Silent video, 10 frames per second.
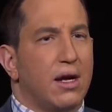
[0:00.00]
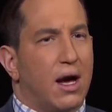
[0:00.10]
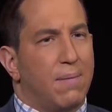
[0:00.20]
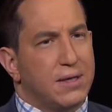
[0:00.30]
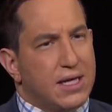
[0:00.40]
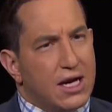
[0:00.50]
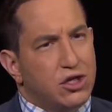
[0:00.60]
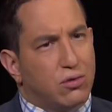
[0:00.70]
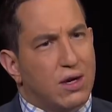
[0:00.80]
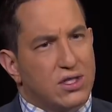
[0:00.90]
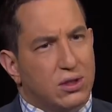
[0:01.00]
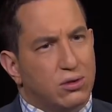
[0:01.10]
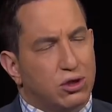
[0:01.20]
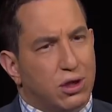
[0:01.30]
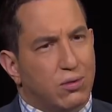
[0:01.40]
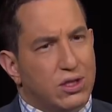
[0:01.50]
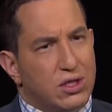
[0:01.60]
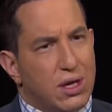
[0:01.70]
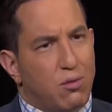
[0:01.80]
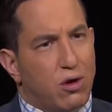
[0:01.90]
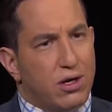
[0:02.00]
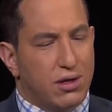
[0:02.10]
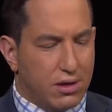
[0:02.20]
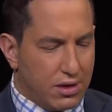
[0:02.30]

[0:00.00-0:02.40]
a potential resolution with someone